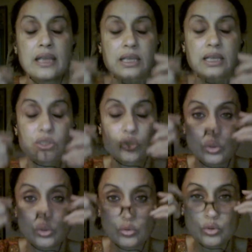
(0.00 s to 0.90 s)
So
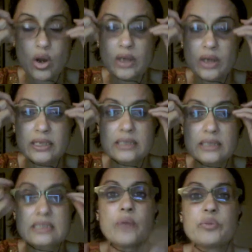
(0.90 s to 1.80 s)
do not
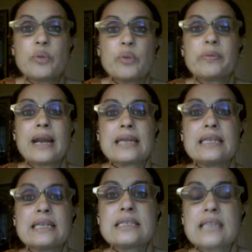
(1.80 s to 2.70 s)
stop your
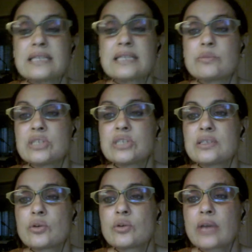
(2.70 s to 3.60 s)
practice as much as
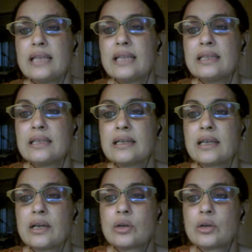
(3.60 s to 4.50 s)
you can.
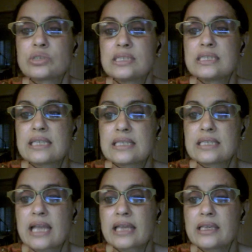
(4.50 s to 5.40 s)
Roshni says
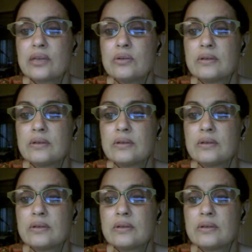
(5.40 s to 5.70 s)
thank you.